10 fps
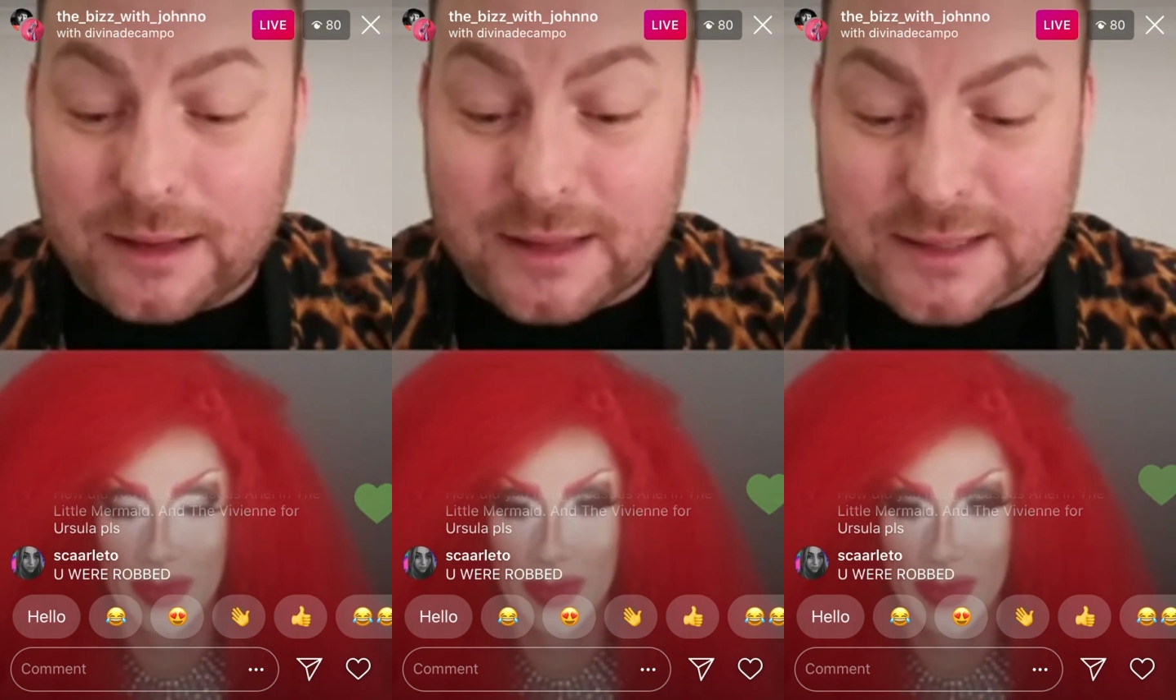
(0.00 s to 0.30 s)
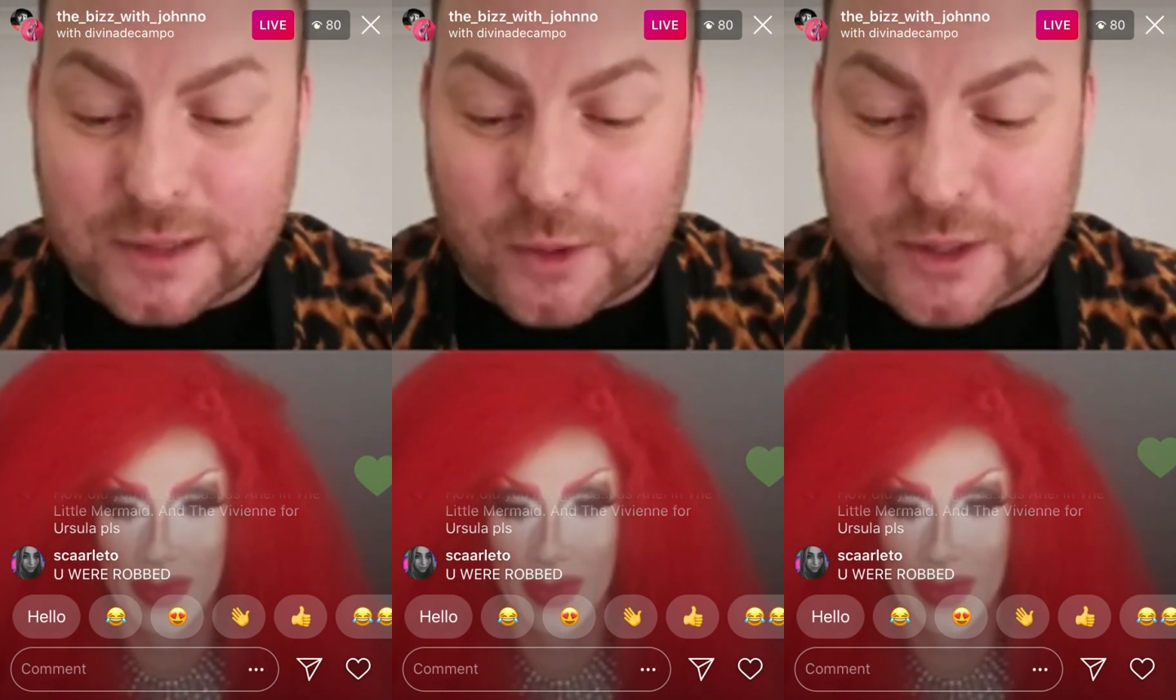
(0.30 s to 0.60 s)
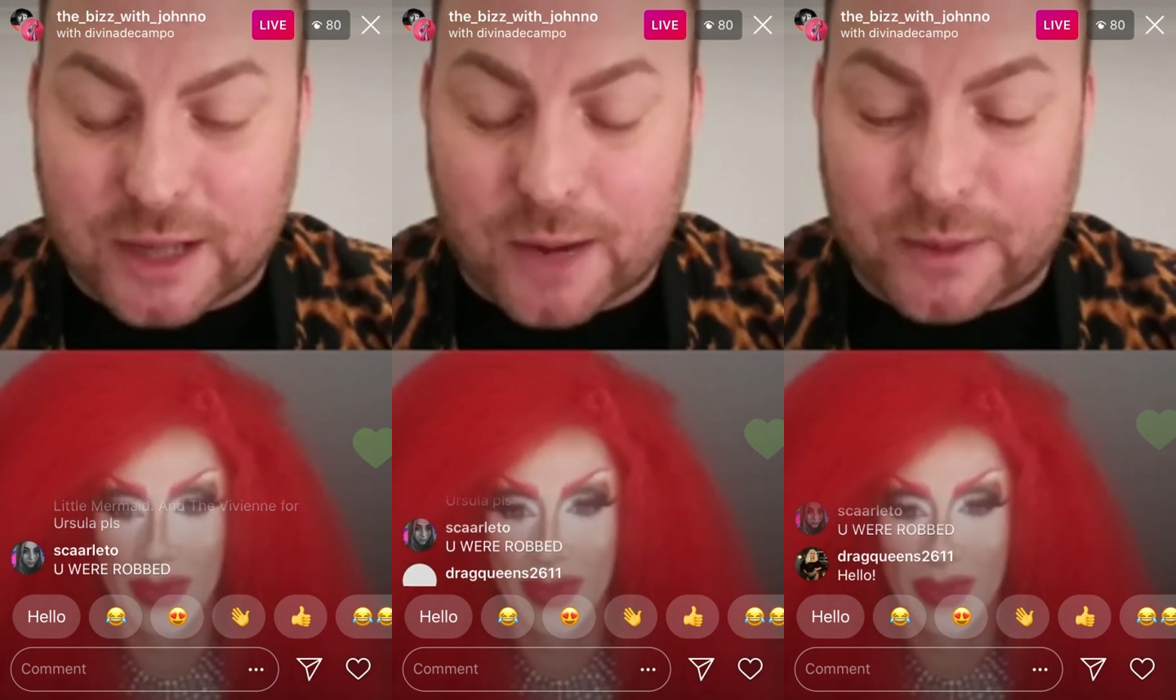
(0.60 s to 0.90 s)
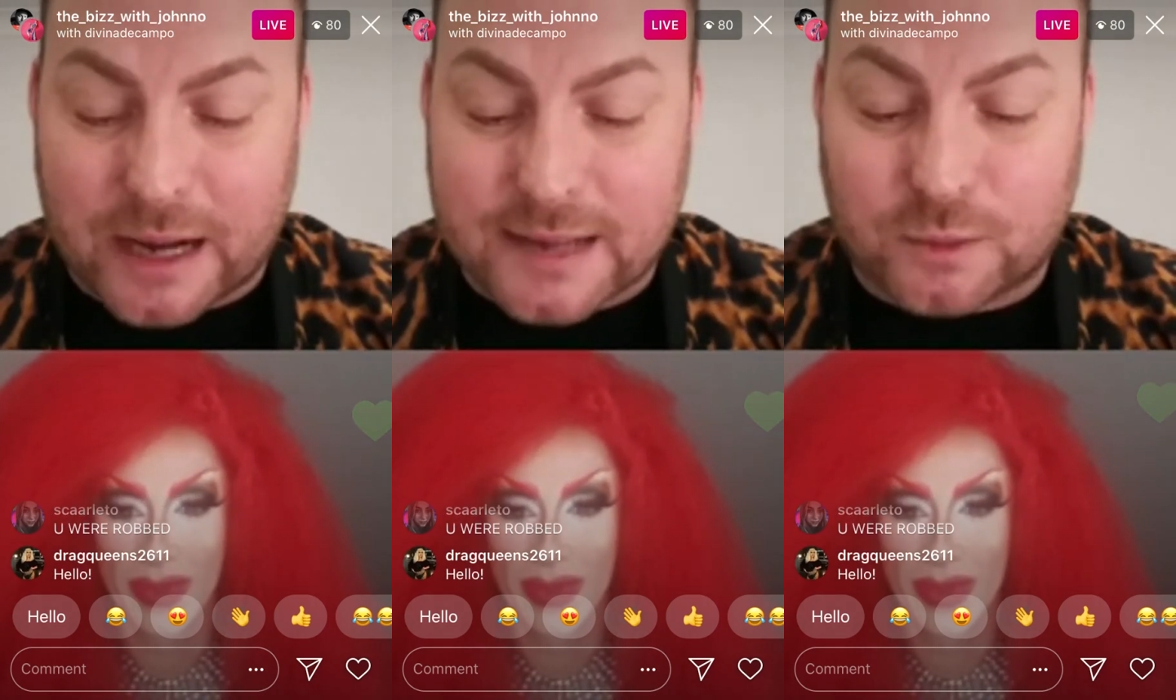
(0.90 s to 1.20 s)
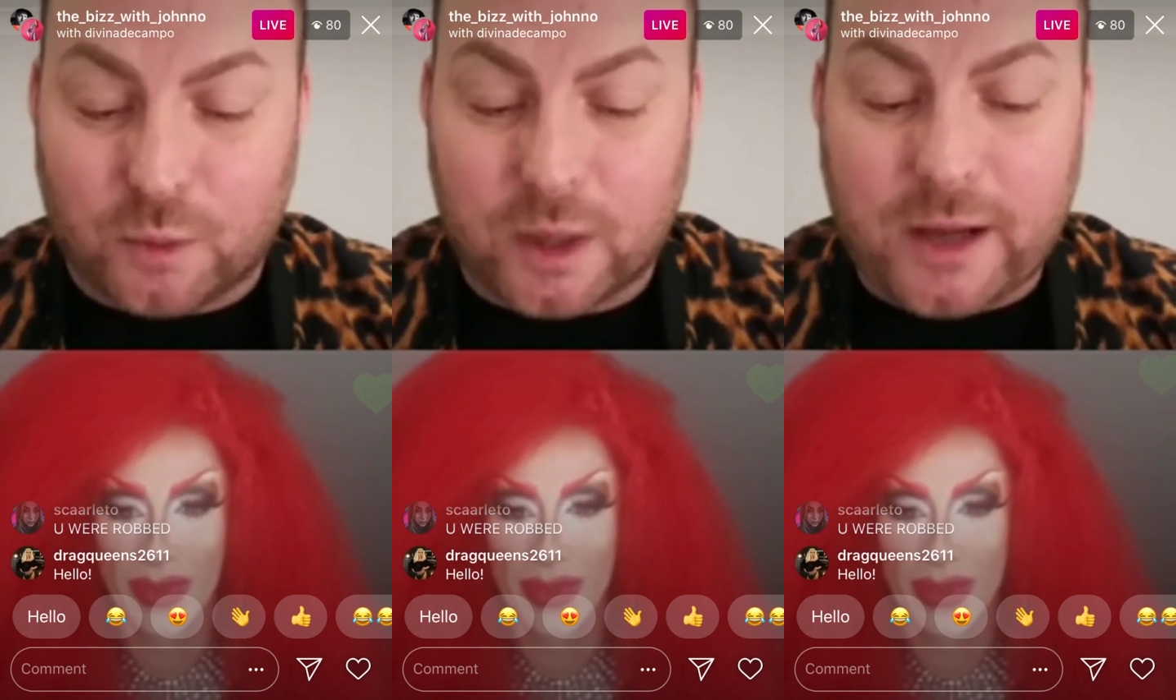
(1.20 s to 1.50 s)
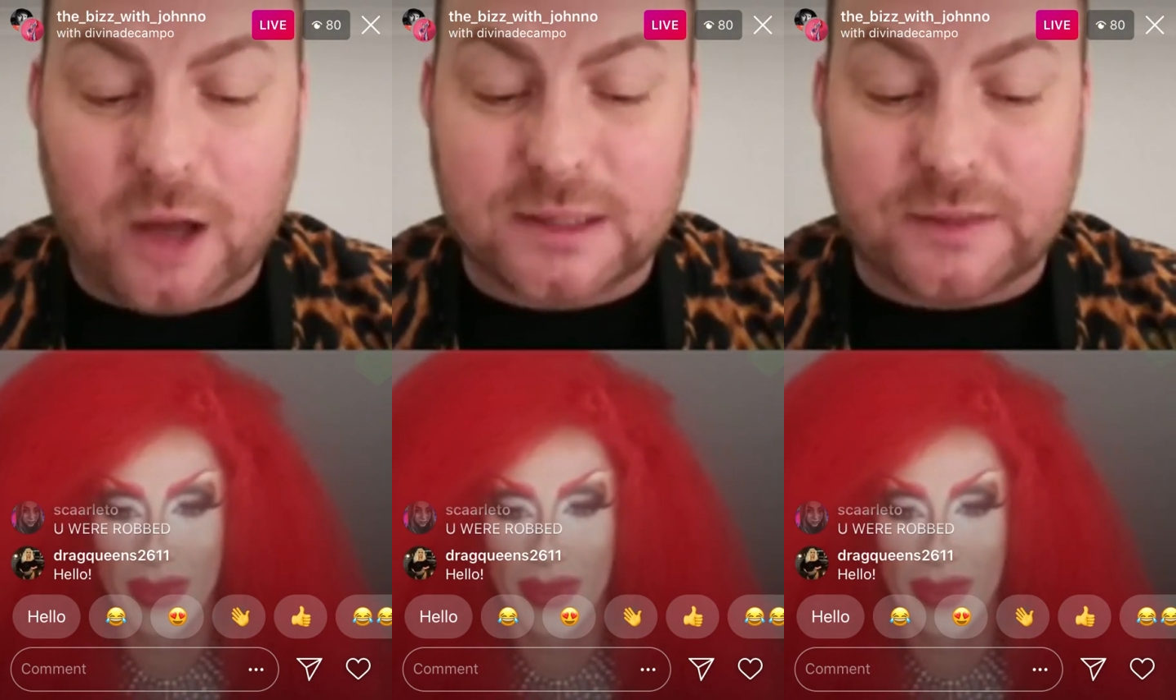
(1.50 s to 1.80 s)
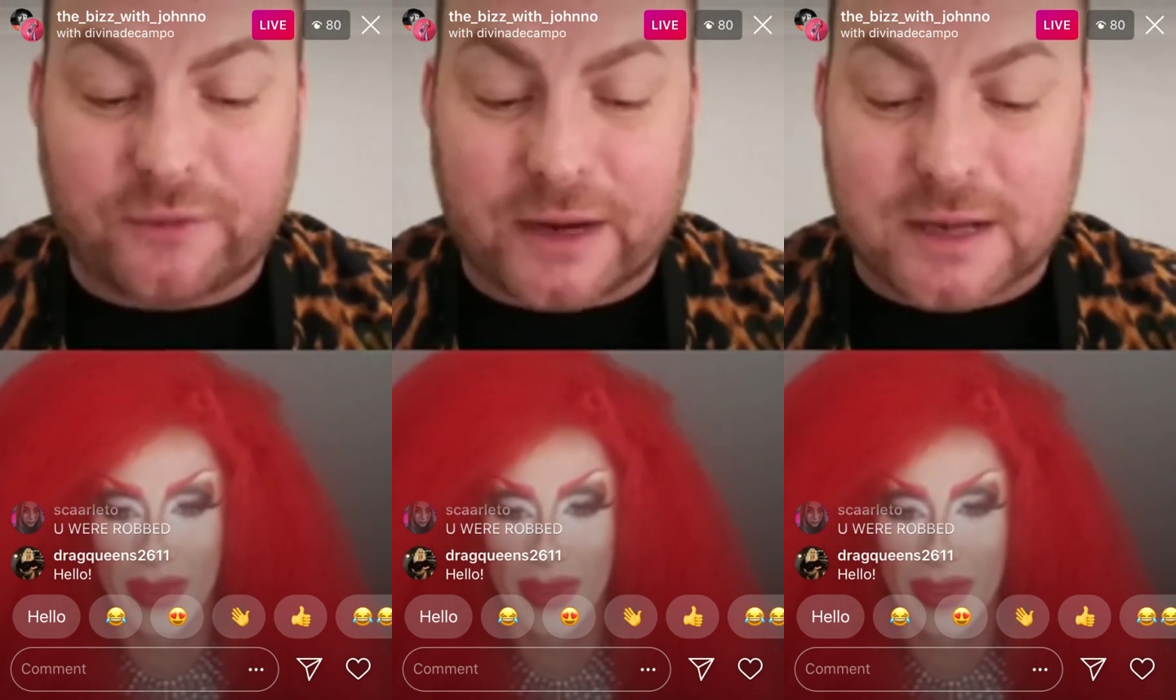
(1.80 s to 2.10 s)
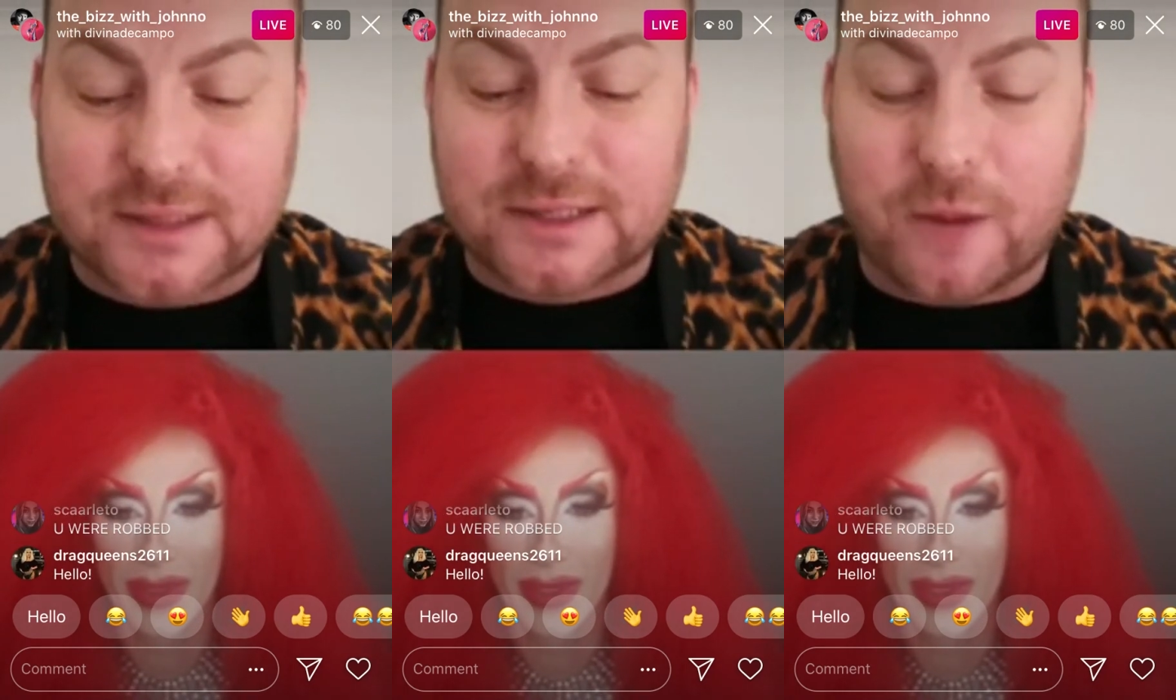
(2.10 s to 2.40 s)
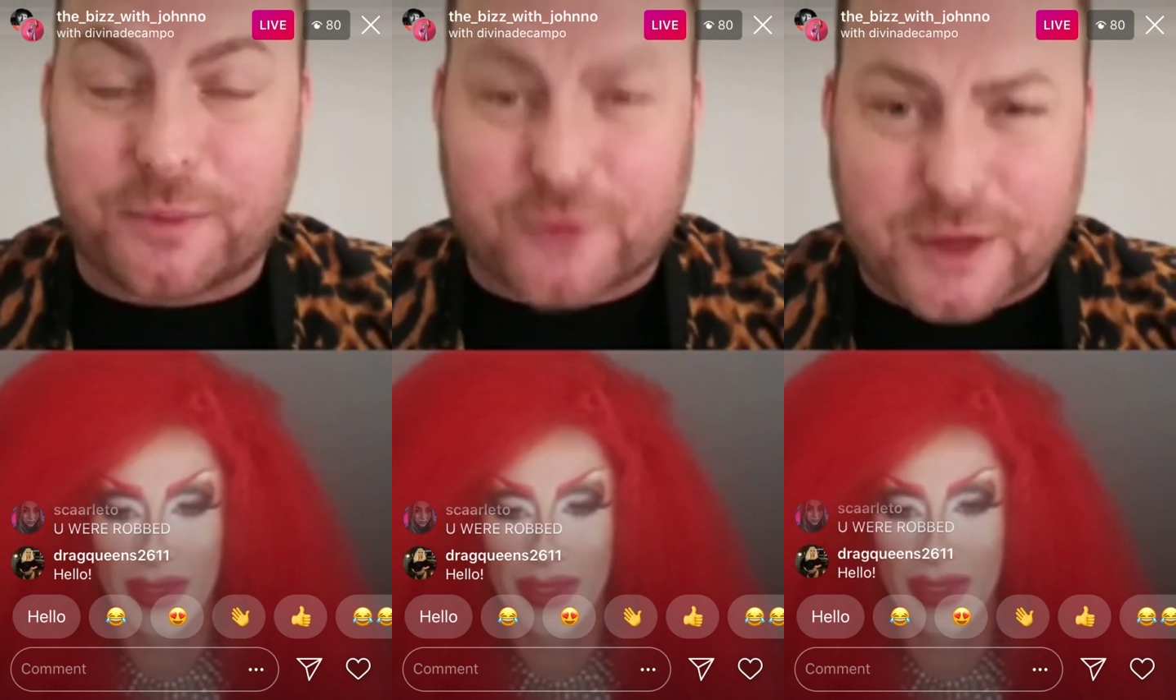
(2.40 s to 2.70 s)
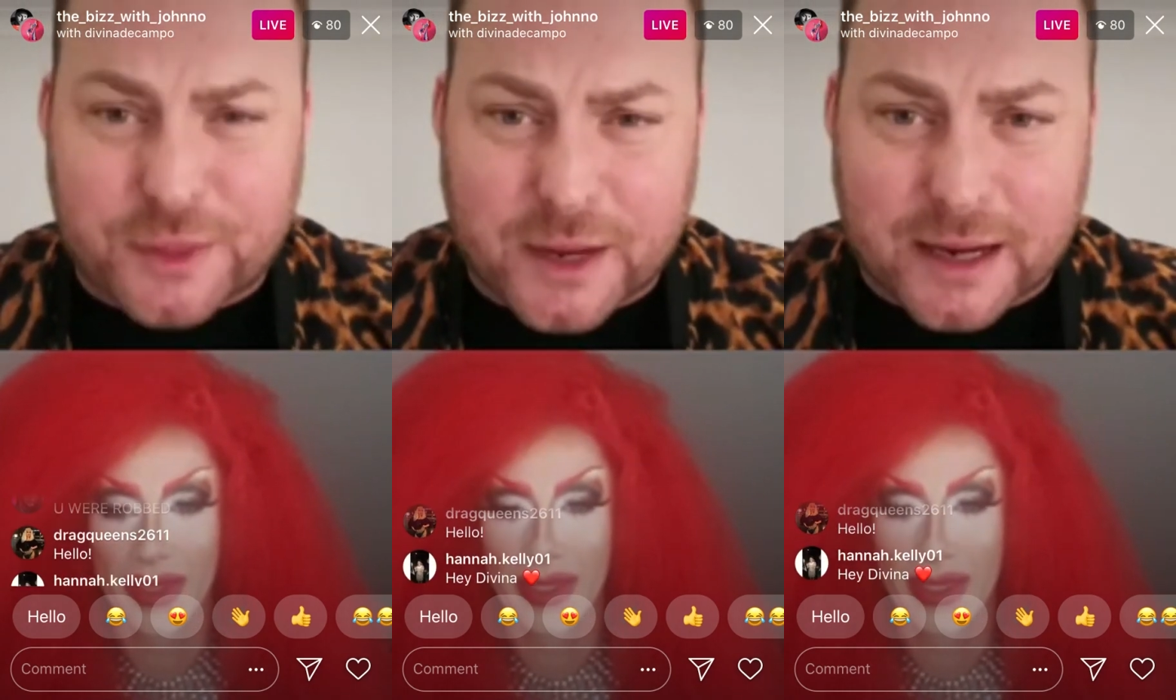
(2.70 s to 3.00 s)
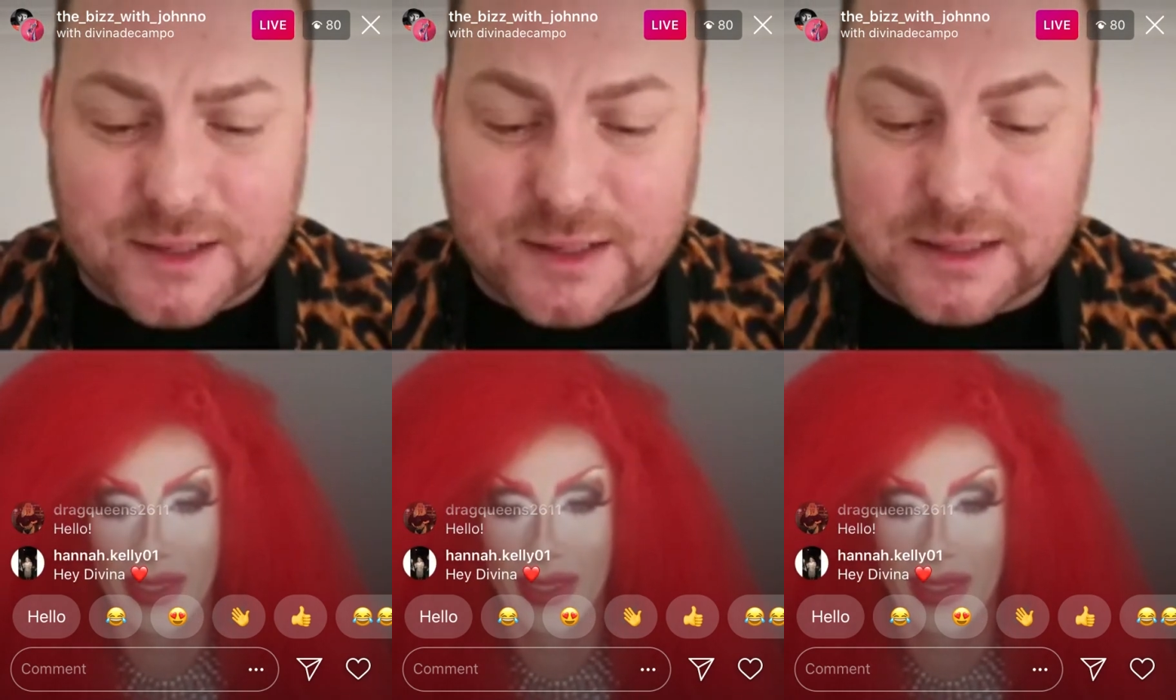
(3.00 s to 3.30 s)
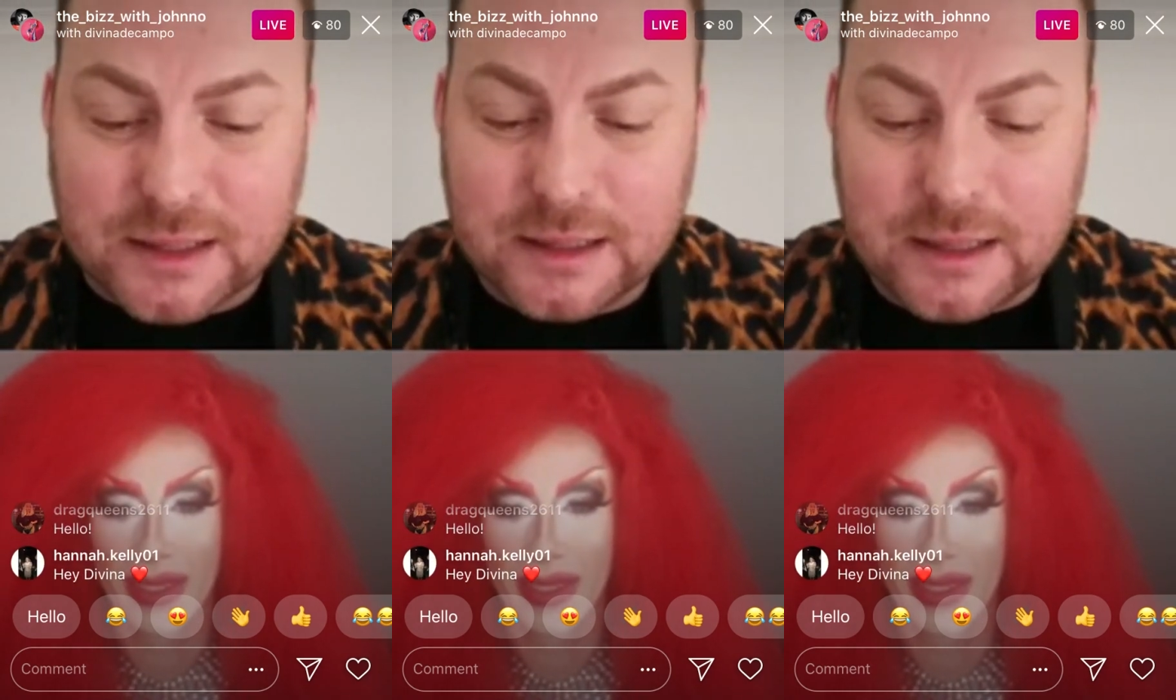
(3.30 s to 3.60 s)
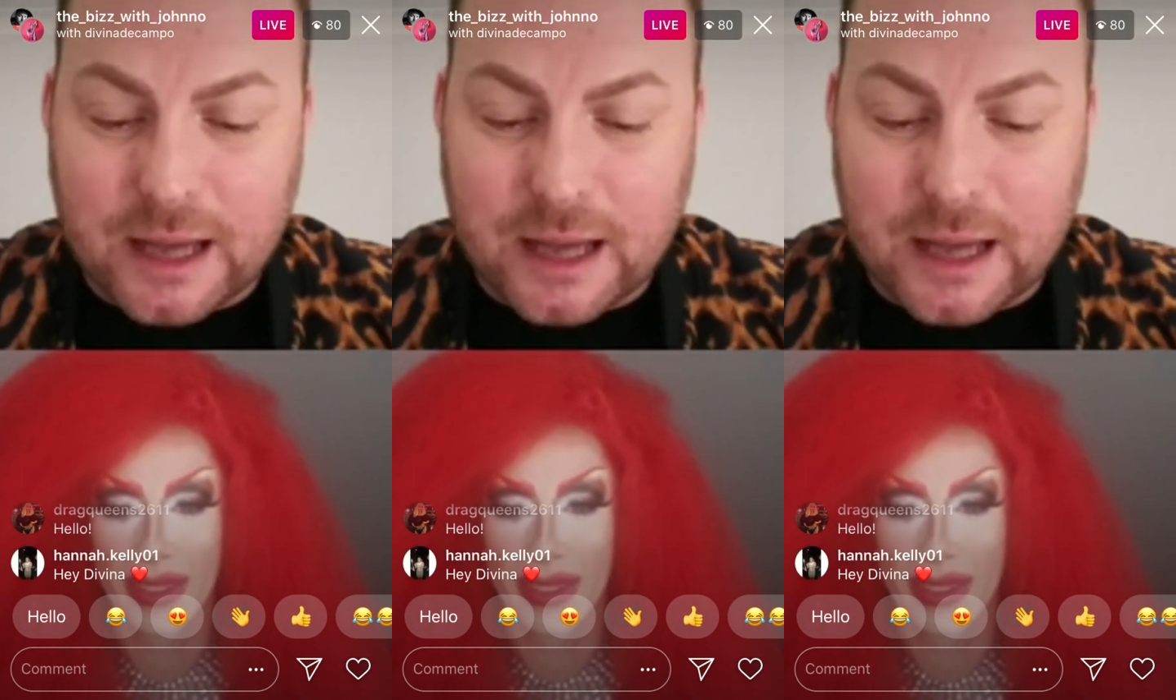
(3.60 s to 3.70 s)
This is a question I would ask. What are Divina's top 3 things